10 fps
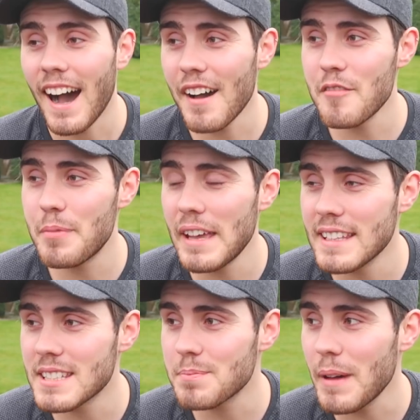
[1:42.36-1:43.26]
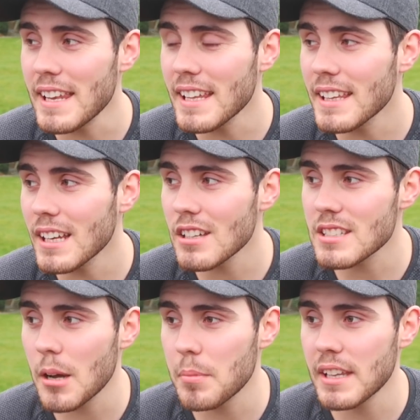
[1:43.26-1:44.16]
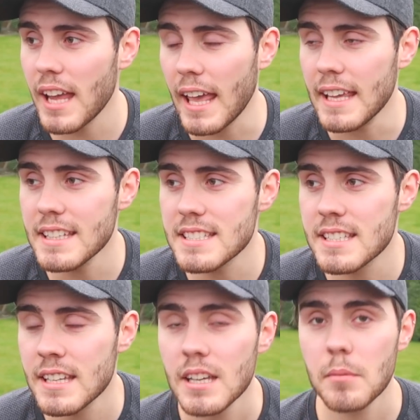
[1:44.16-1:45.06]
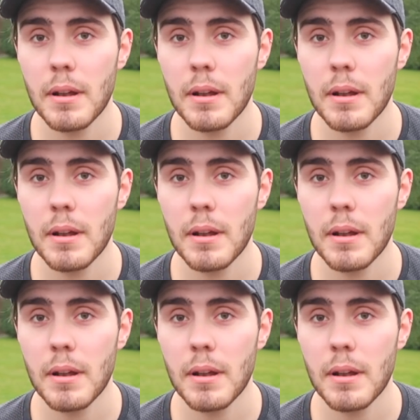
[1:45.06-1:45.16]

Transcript: I've been spending the last couple of days